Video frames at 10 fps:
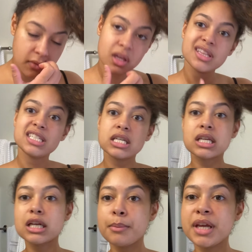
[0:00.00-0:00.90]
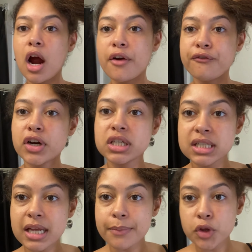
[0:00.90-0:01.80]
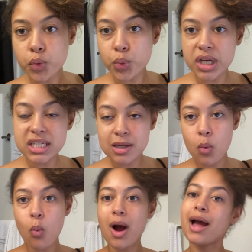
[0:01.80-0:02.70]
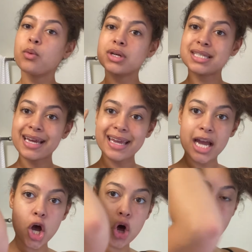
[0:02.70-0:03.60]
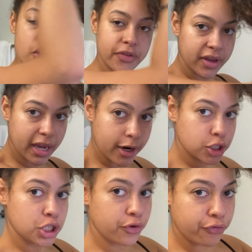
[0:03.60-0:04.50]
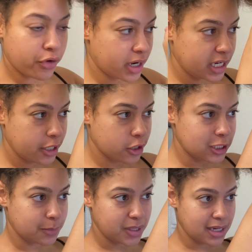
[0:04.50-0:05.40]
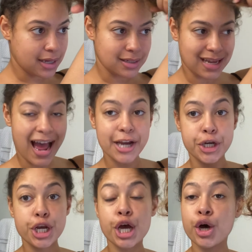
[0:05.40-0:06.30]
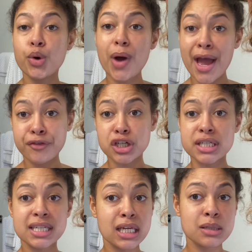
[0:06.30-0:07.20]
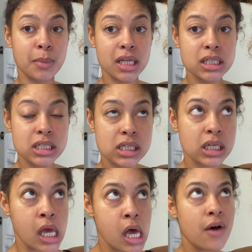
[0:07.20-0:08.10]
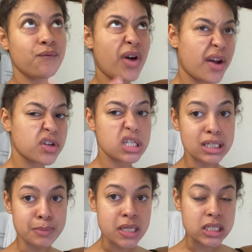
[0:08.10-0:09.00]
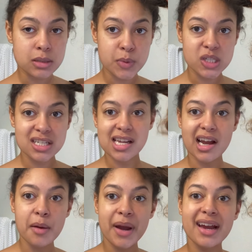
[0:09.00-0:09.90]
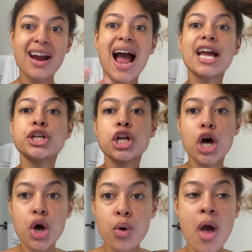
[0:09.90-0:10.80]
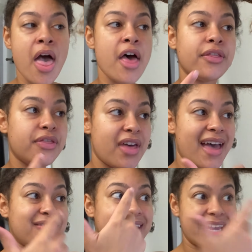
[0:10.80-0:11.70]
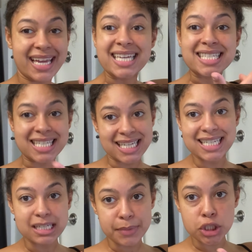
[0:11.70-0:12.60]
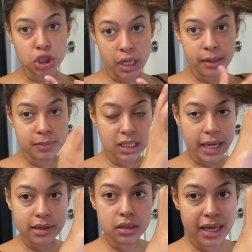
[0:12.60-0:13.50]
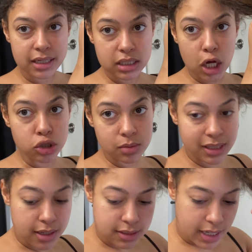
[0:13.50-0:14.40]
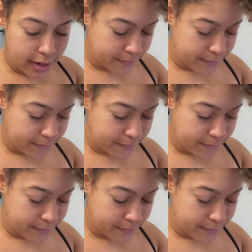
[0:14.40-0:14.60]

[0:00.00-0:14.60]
This is gonna be our first step. The reason why we're taking all the hair to the front here is because I know after 6 months, 5 or 6 months it's been since I cut my hair, I know that the ends need to be trimmed. Like, that goes without saying.